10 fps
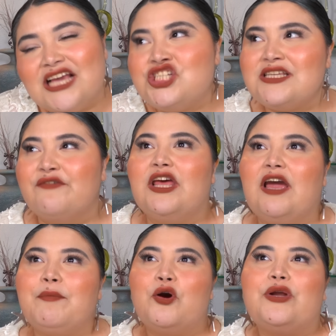It's just I feel like
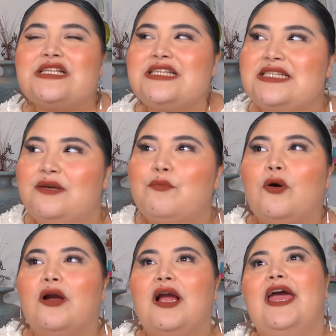I've been going to Disney
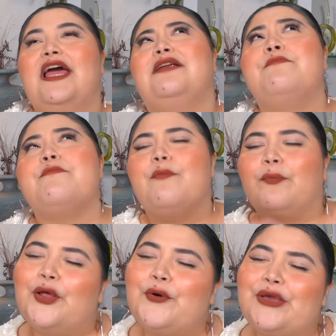more and
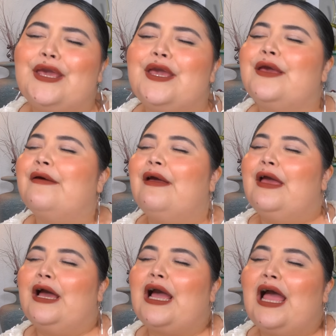low-key
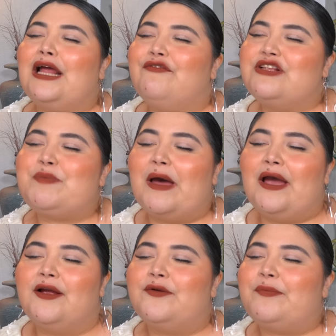kind of
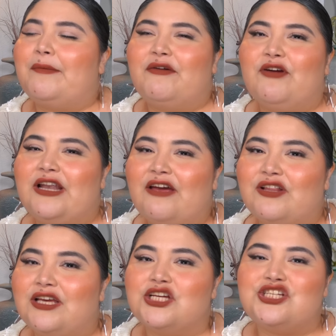inspired by my friend
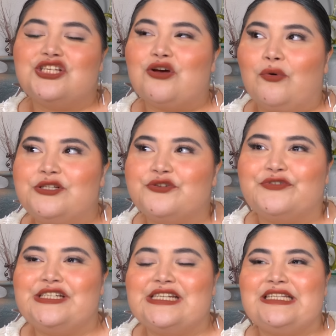Evelyn because she's always
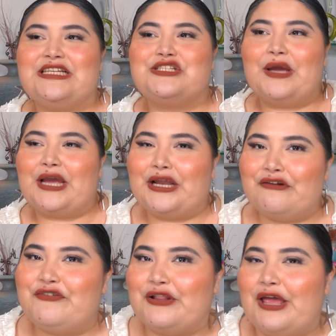thrifting Disney. So I kind of
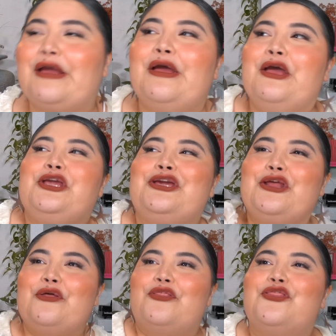feel like, you
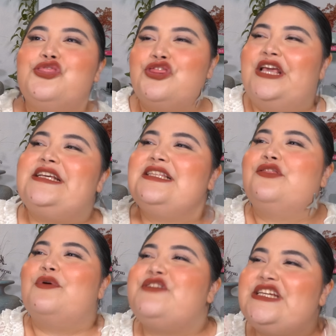know, the Dis
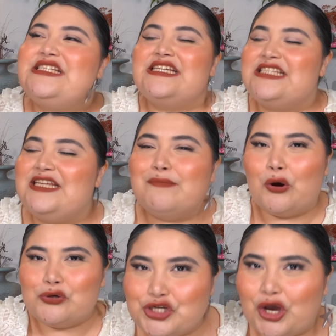thrifting Disney
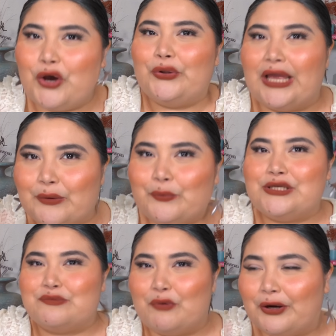mojo like
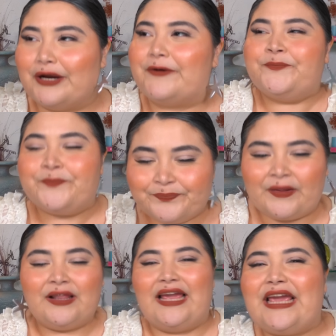was more
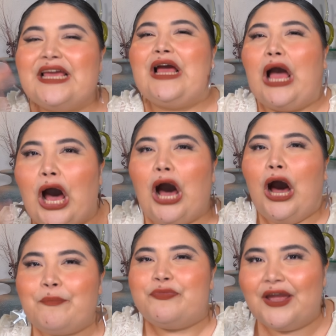like up